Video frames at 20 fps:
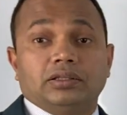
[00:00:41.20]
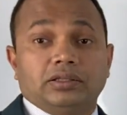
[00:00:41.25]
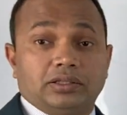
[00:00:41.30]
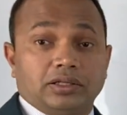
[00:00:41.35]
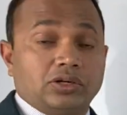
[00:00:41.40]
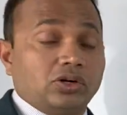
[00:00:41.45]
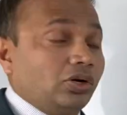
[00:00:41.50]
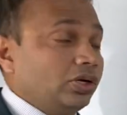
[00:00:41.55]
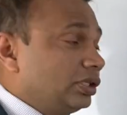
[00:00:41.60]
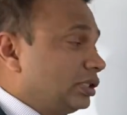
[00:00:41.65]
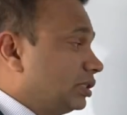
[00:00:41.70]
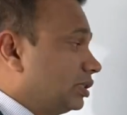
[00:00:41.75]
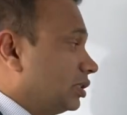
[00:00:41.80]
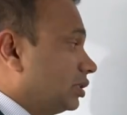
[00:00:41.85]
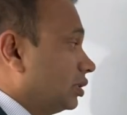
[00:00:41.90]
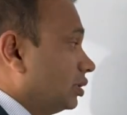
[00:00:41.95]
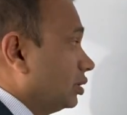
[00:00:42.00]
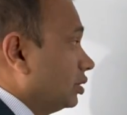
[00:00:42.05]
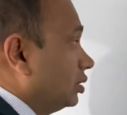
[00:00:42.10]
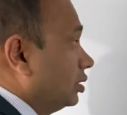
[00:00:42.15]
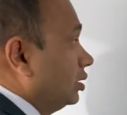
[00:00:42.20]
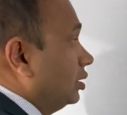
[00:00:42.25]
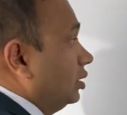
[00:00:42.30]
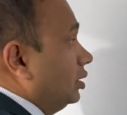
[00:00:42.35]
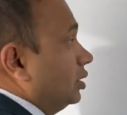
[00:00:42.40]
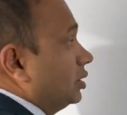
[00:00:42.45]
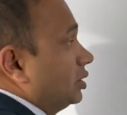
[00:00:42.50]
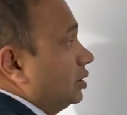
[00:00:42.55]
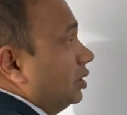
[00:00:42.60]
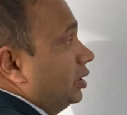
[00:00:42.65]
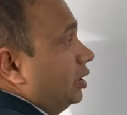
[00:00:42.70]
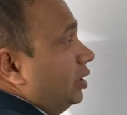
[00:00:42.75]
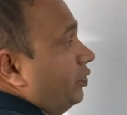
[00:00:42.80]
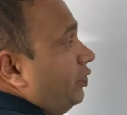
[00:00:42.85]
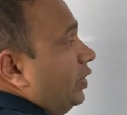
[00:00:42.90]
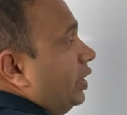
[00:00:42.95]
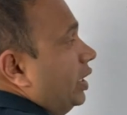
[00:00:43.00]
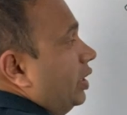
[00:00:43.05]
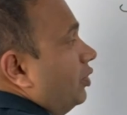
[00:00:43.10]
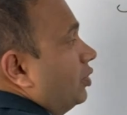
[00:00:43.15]
the CoS, the
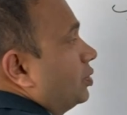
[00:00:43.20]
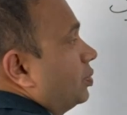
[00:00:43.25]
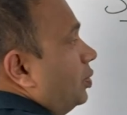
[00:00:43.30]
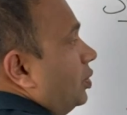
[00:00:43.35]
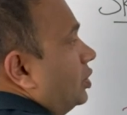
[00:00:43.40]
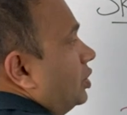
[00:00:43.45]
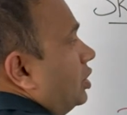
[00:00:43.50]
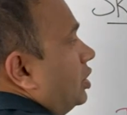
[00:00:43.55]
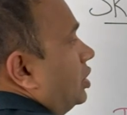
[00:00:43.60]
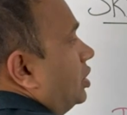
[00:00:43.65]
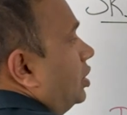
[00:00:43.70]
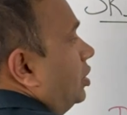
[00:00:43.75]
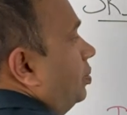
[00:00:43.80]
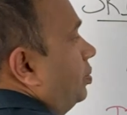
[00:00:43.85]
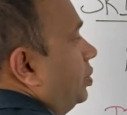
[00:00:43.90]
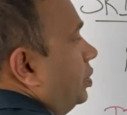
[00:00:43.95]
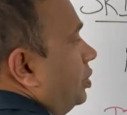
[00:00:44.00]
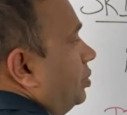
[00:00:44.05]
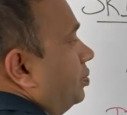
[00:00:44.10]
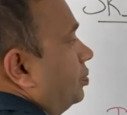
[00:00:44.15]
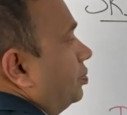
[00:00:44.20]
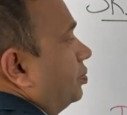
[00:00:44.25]
certificate of sponsorship,